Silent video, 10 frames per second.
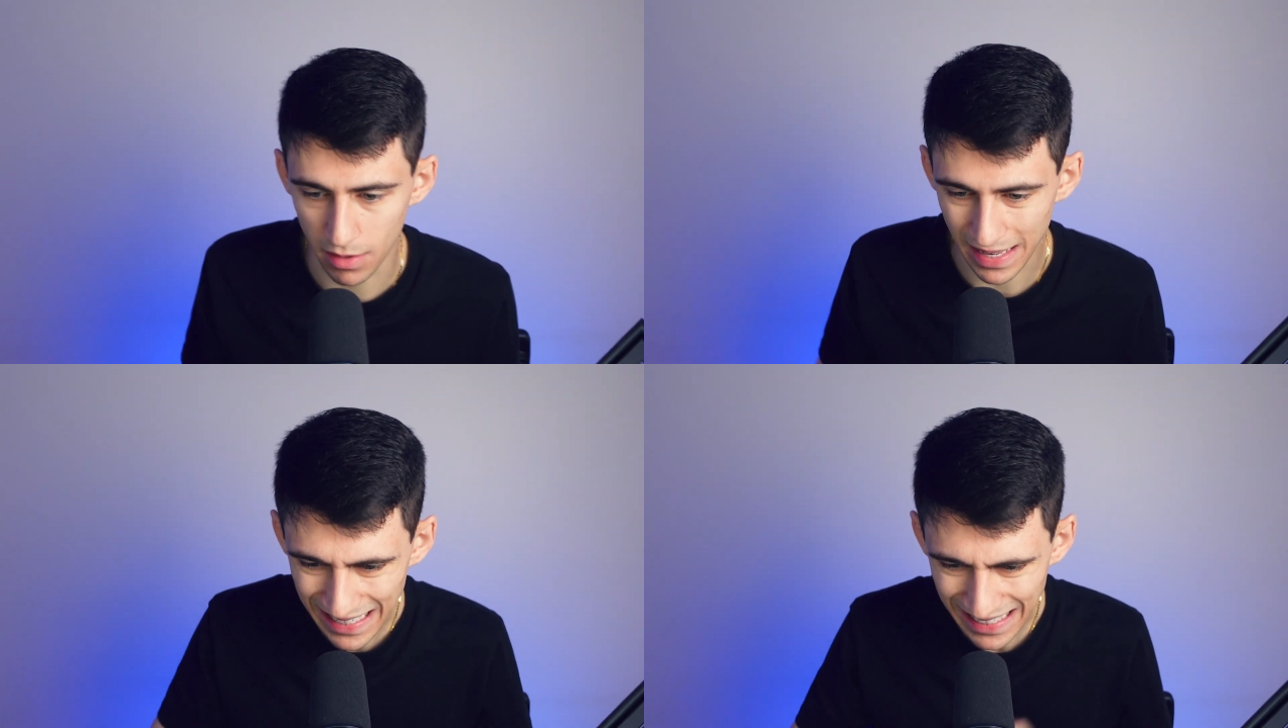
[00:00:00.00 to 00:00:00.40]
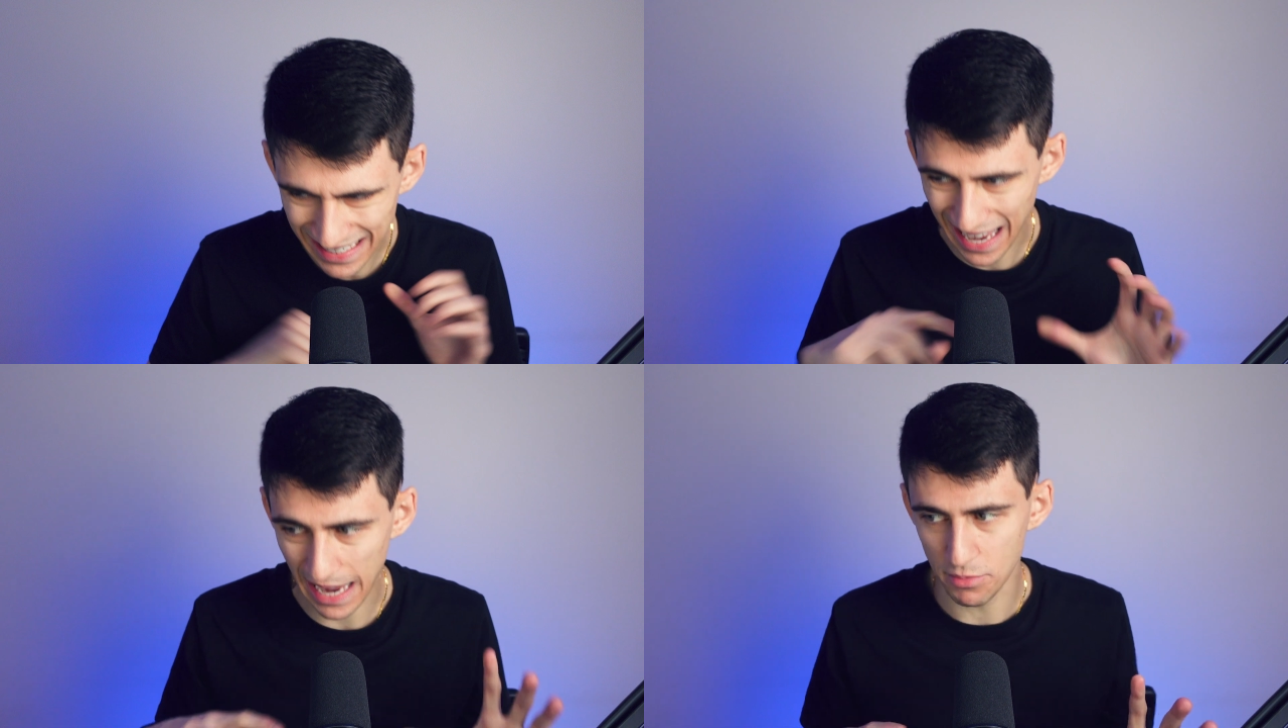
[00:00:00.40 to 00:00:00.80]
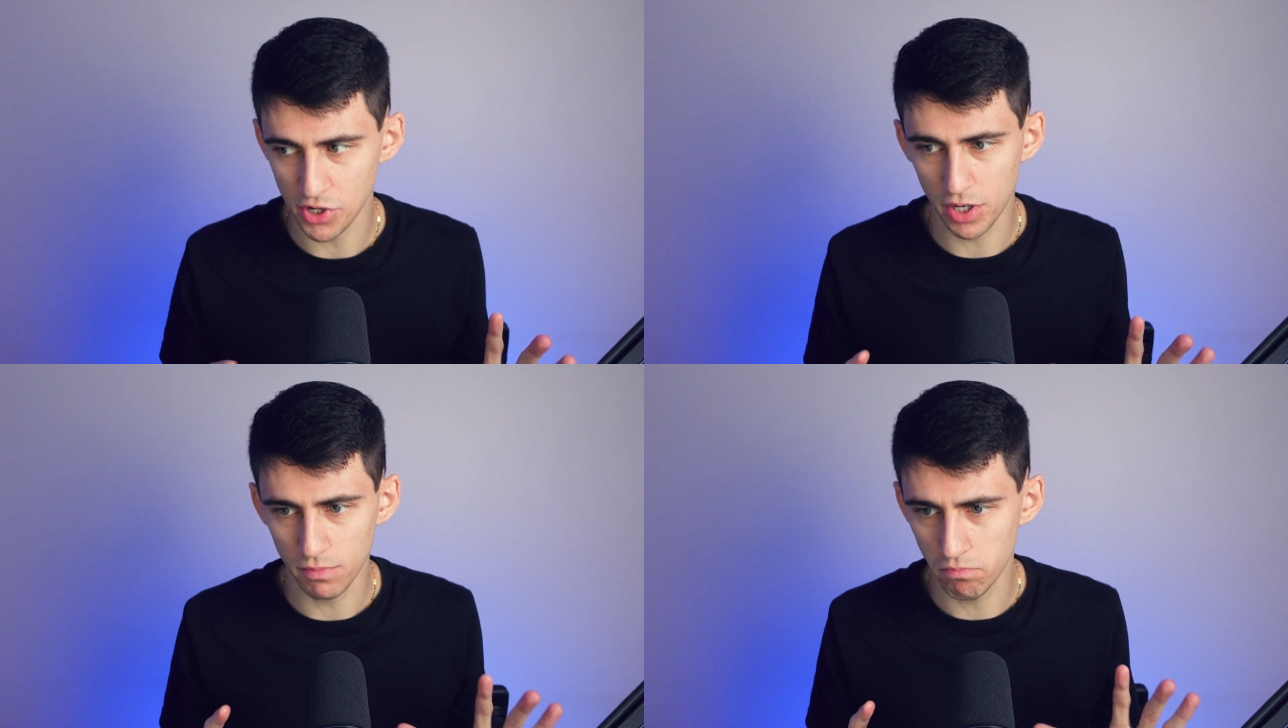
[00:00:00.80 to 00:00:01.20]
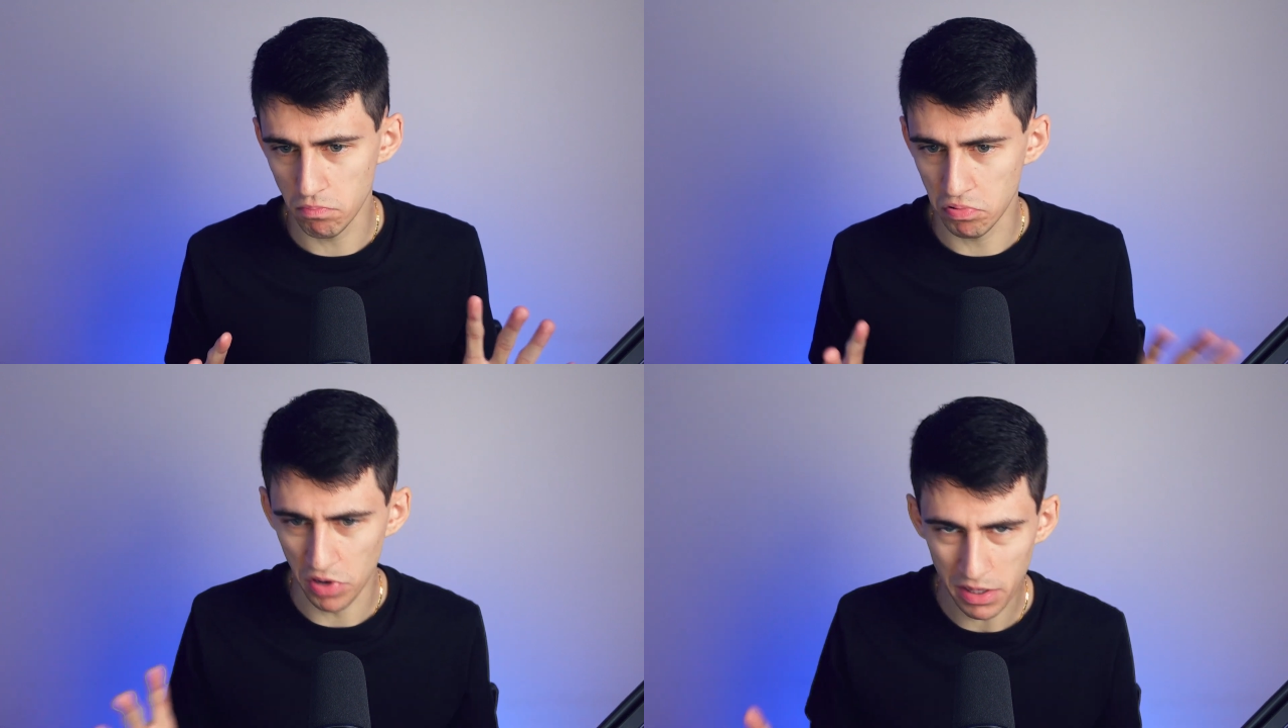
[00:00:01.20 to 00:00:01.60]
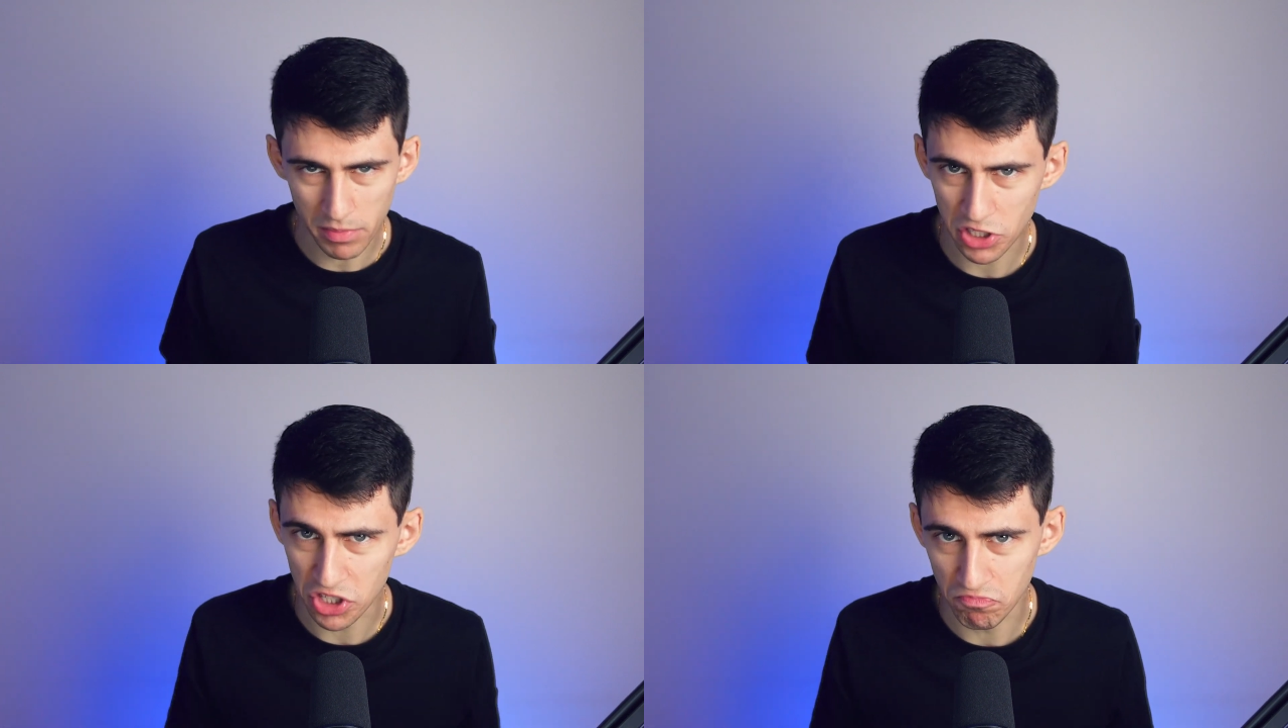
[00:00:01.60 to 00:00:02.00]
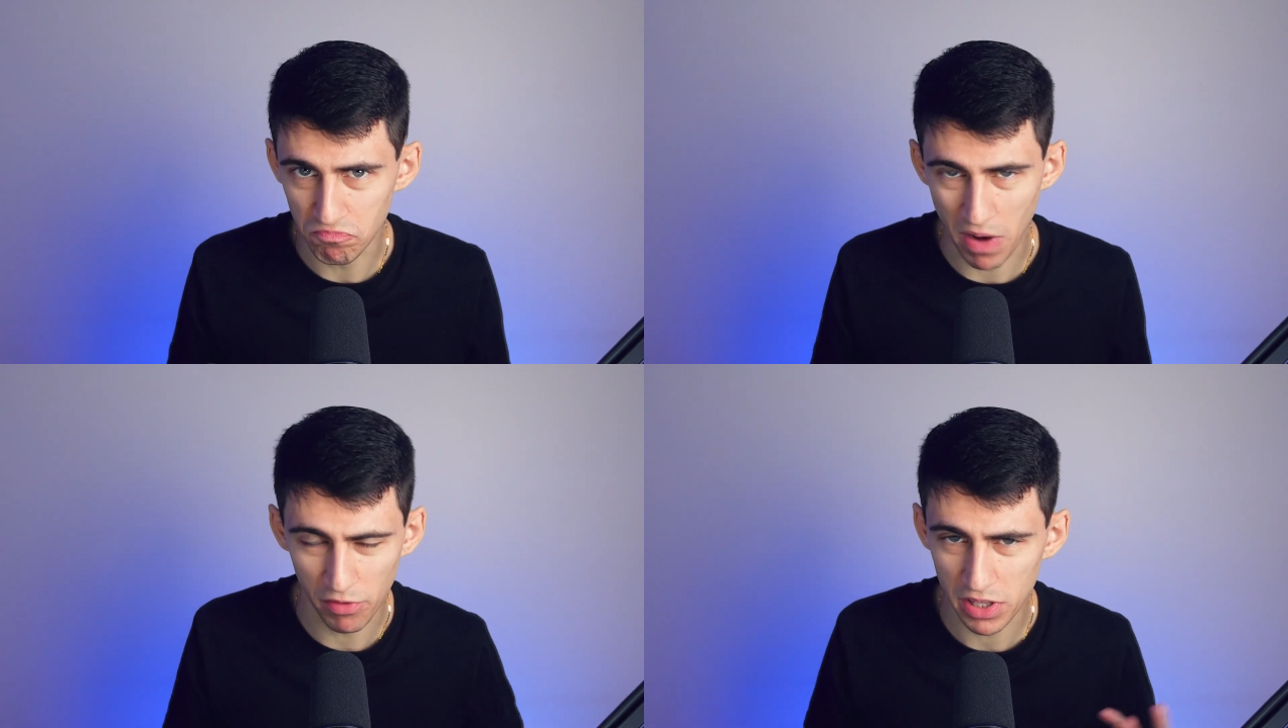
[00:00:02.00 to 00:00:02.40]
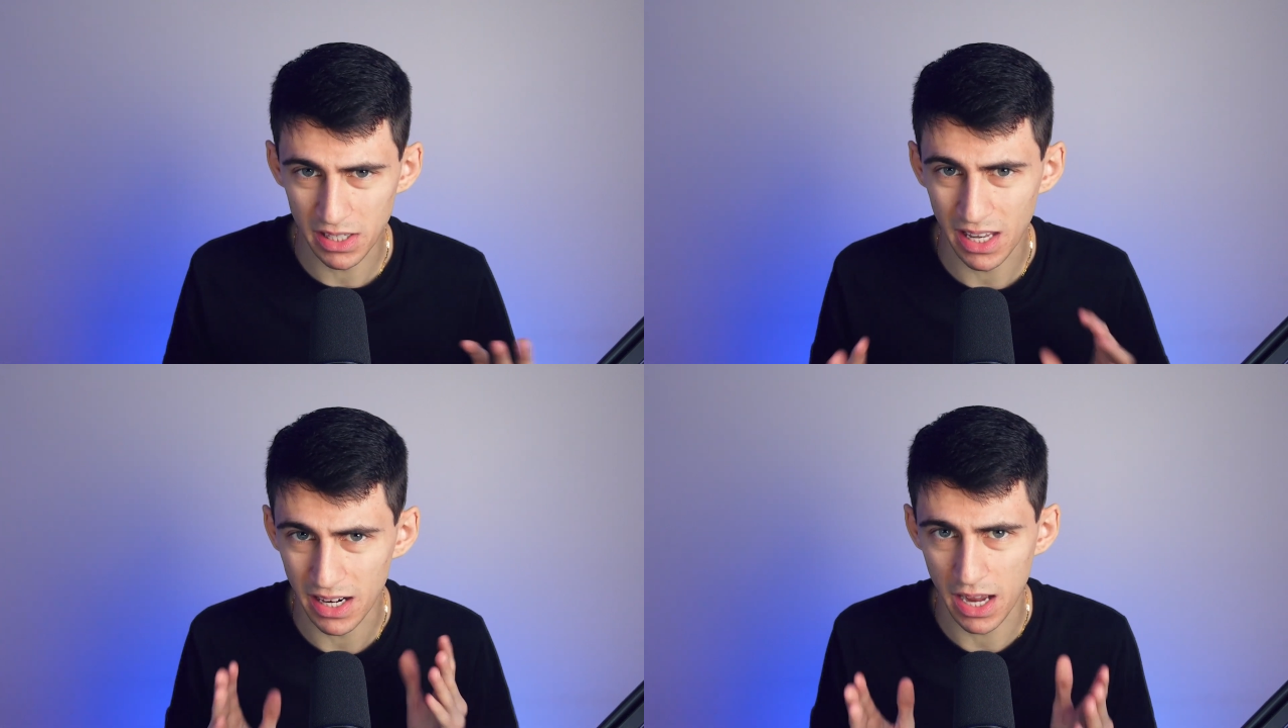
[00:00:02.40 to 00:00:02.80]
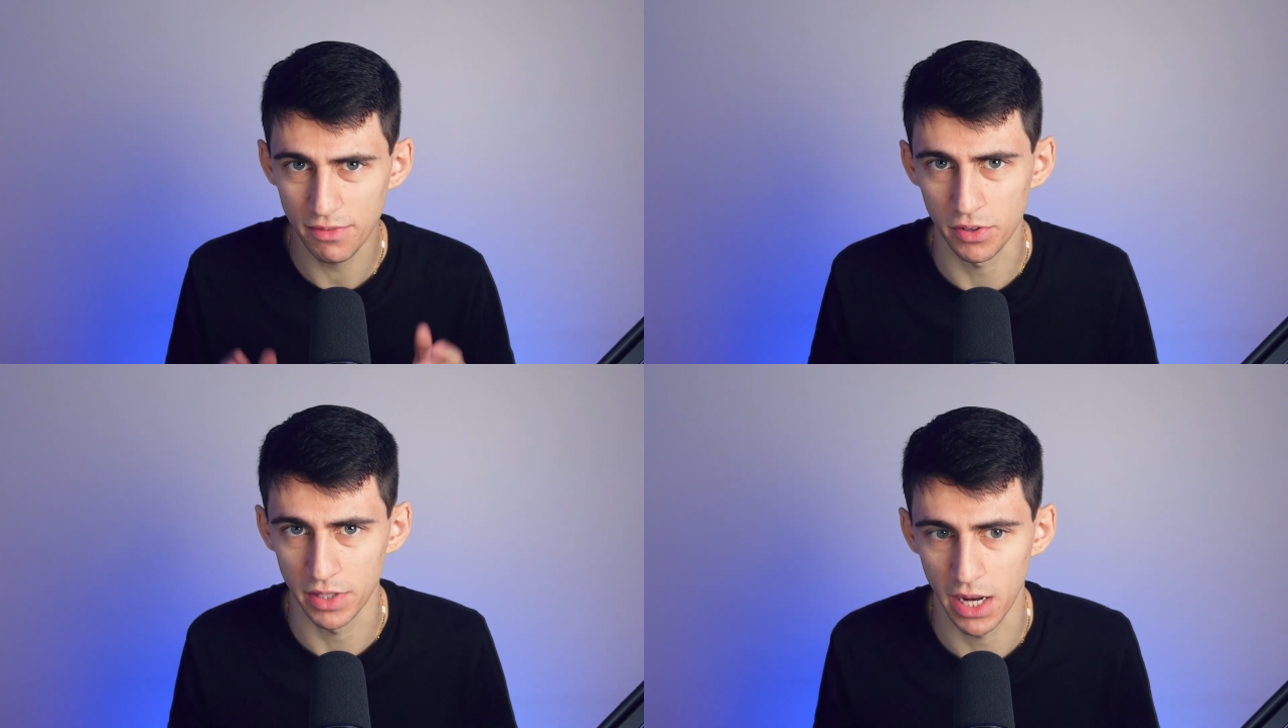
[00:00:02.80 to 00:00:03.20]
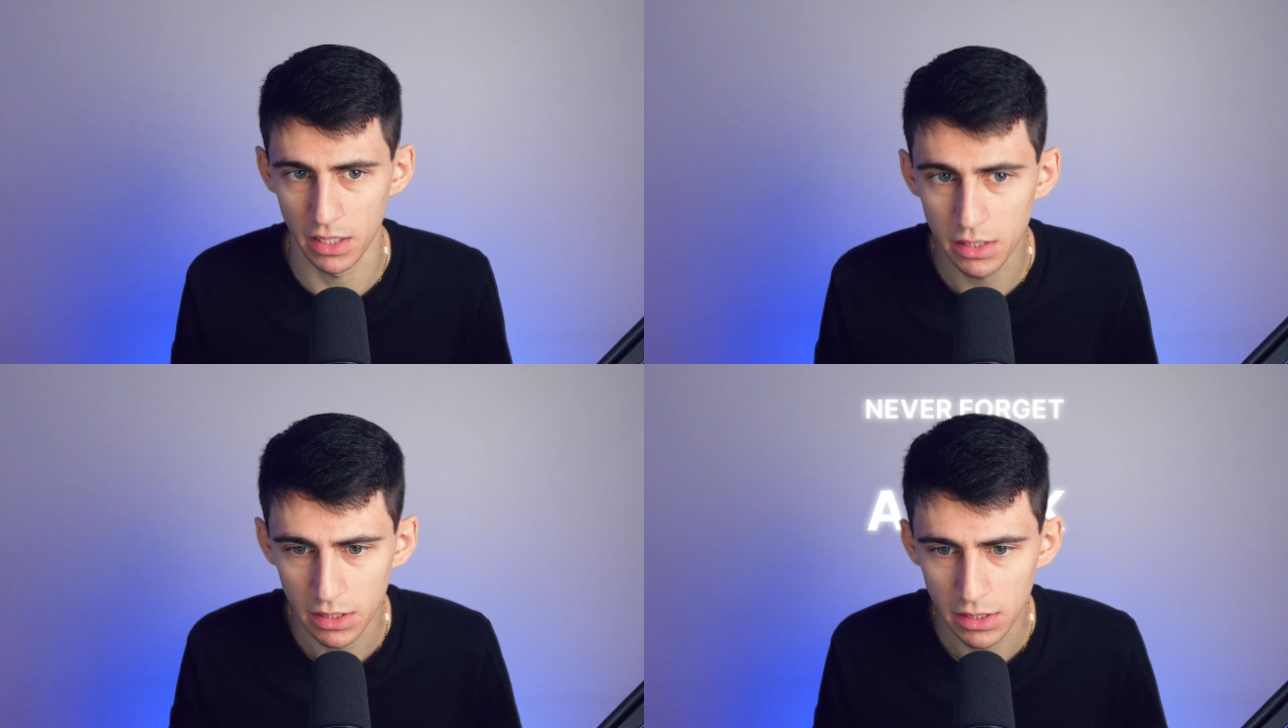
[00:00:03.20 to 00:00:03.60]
they can capture pretty much everything that an iPhone can.